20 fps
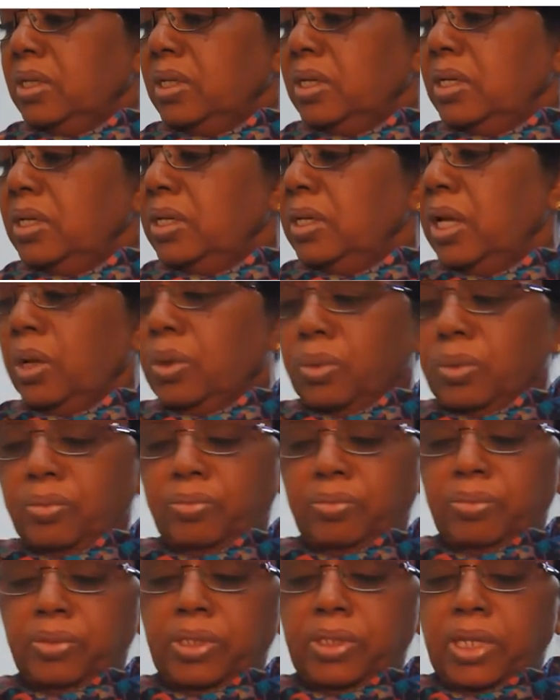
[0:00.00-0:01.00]
Now
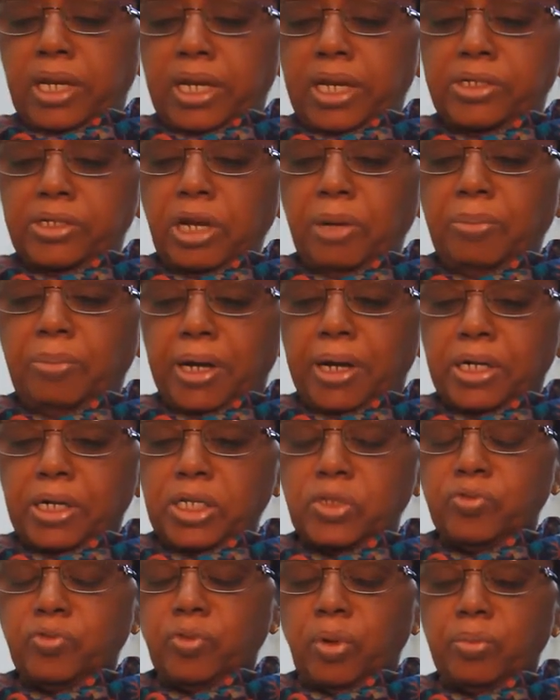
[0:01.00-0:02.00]
the lateral part
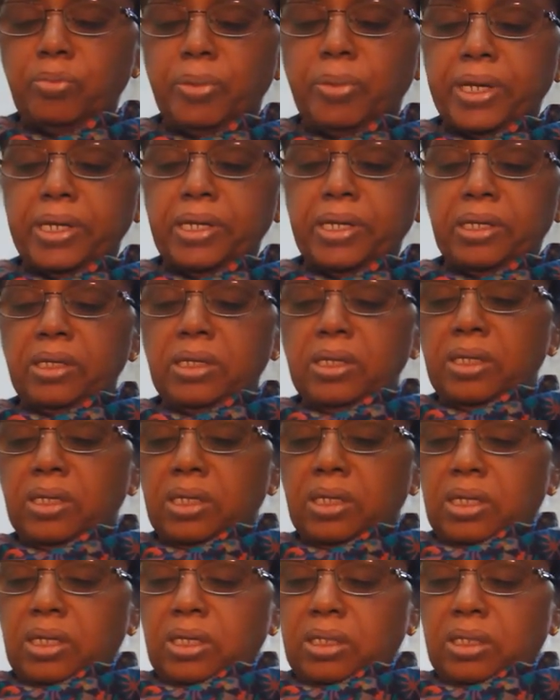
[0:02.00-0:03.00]
is formed by
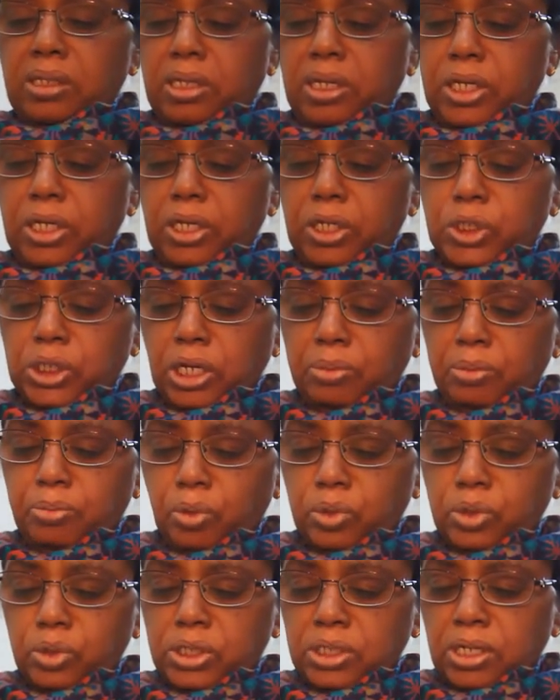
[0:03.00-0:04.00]
the ischial
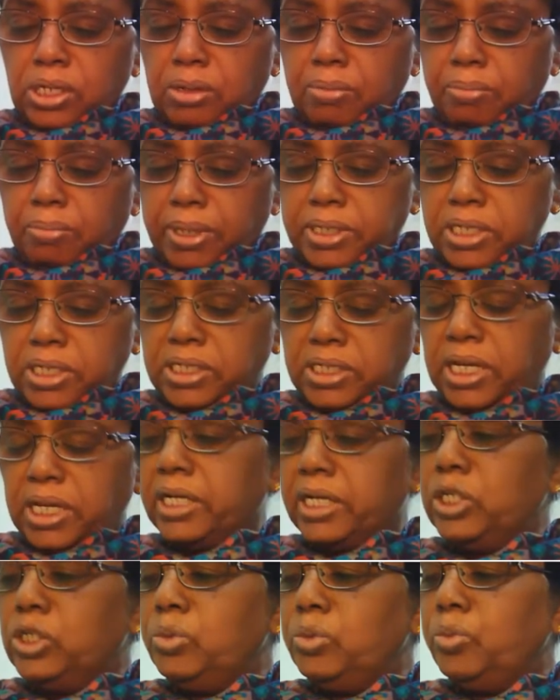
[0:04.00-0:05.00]
bones, by the
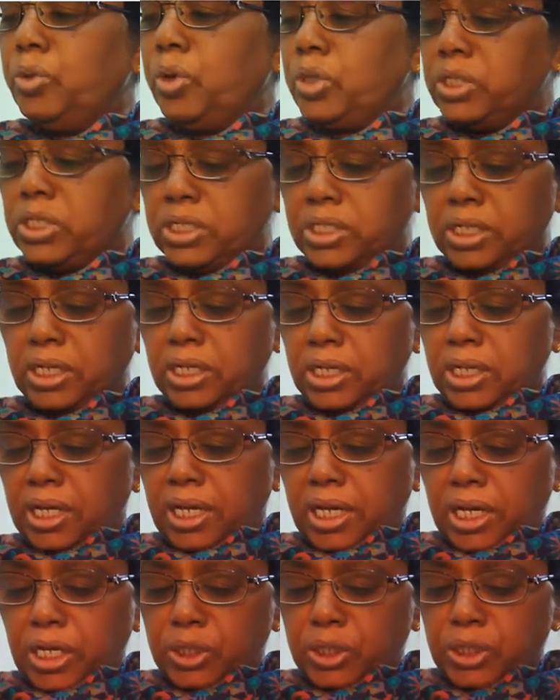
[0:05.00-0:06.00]
sacral tuberosity,
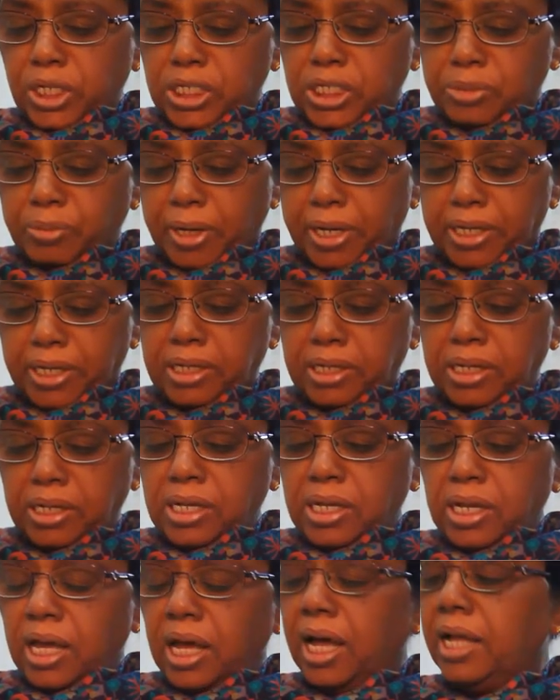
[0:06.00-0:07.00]
ischial spine
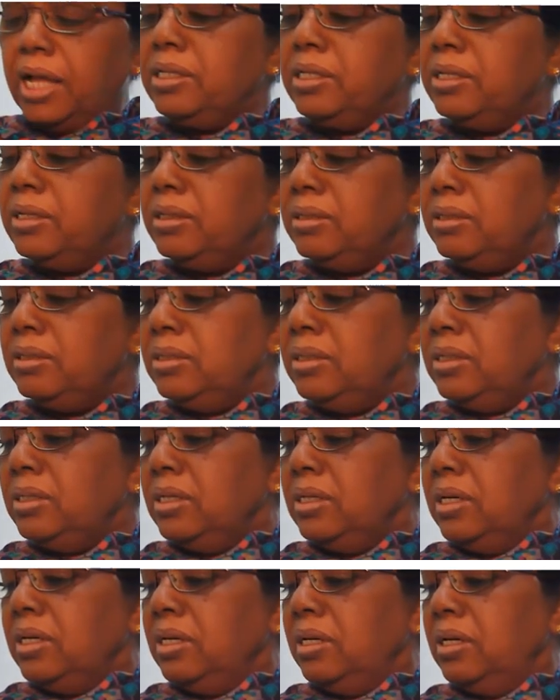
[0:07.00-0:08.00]
and the
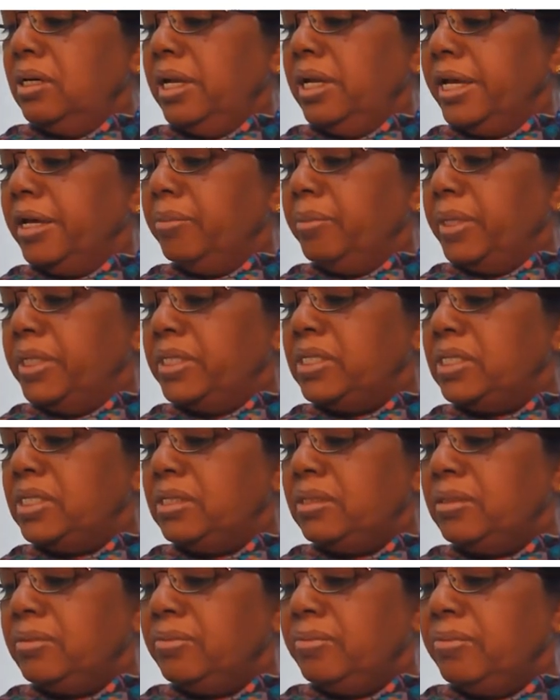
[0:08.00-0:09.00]
ligaments.
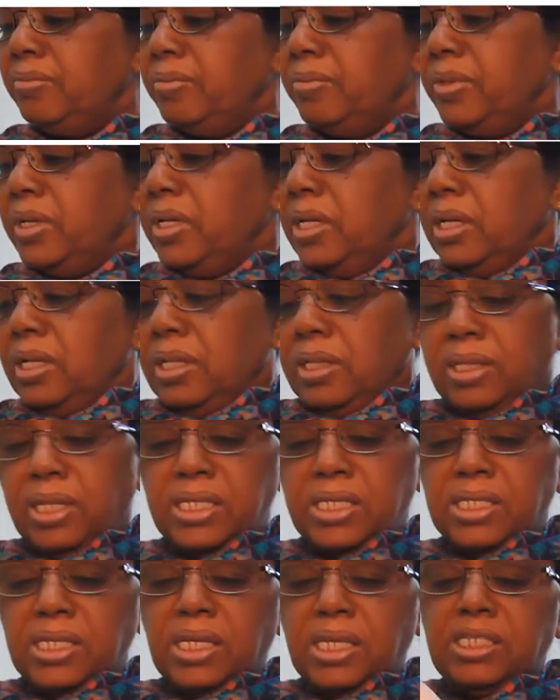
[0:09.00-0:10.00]

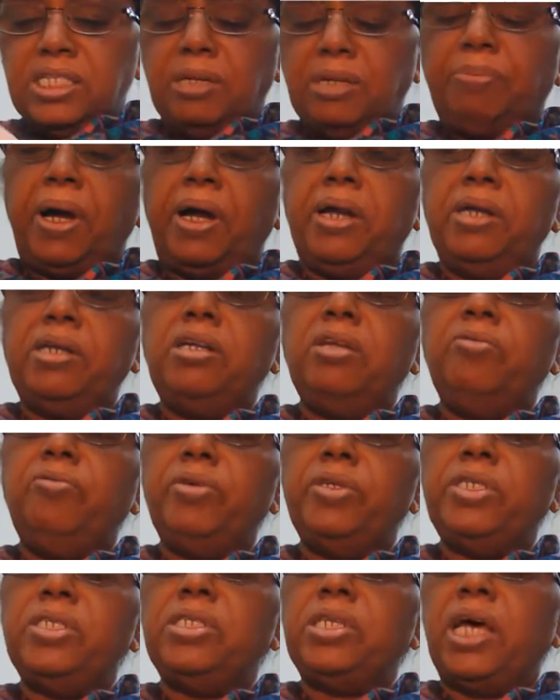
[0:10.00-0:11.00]
This is the part
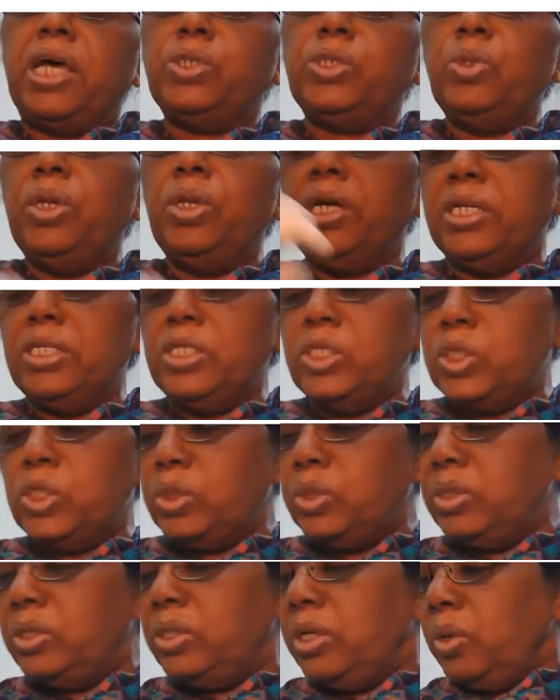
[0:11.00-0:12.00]
which is actually
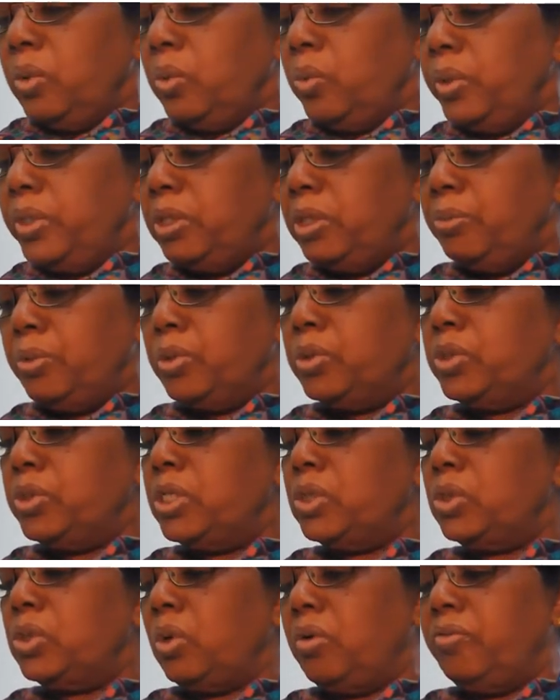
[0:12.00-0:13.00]
concerned with the
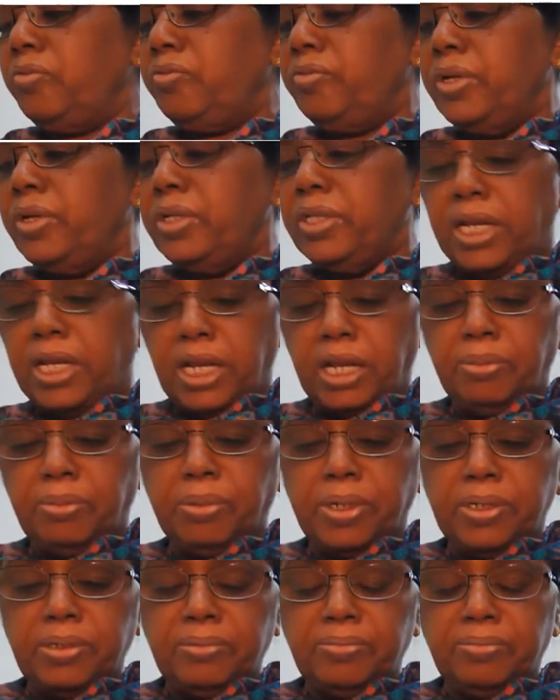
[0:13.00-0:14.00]
process of the labor.